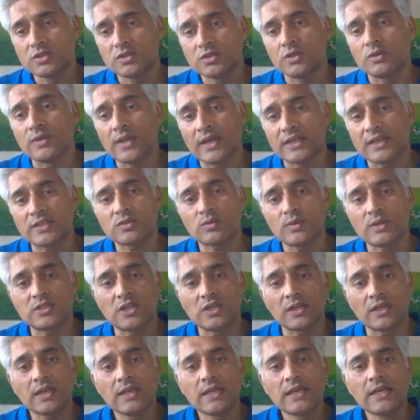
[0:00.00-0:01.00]
do that
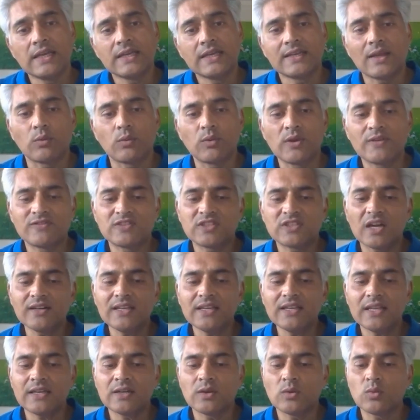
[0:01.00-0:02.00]
switching. Now, we've done
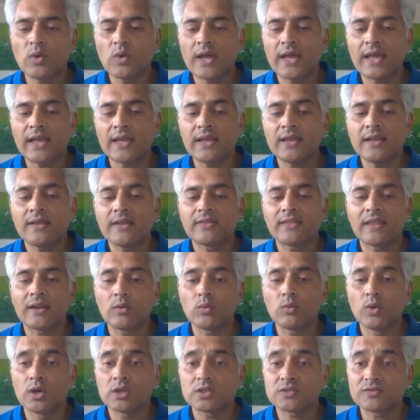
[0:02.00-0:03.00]
it in a way that
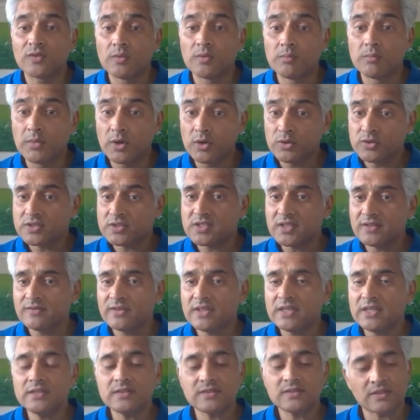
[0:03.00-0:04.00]
it works for most
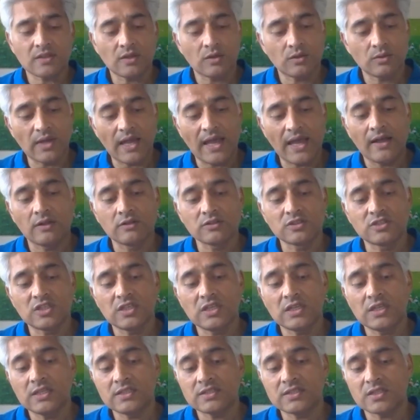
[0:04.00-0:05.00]
TVs. So
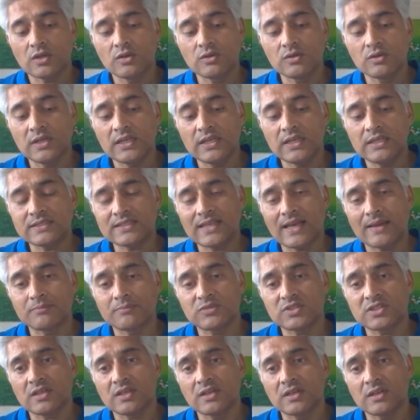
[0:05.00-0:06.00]
LG, Sony,
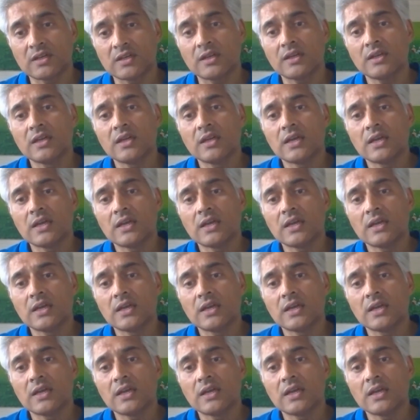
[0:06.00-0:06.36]
Samsung,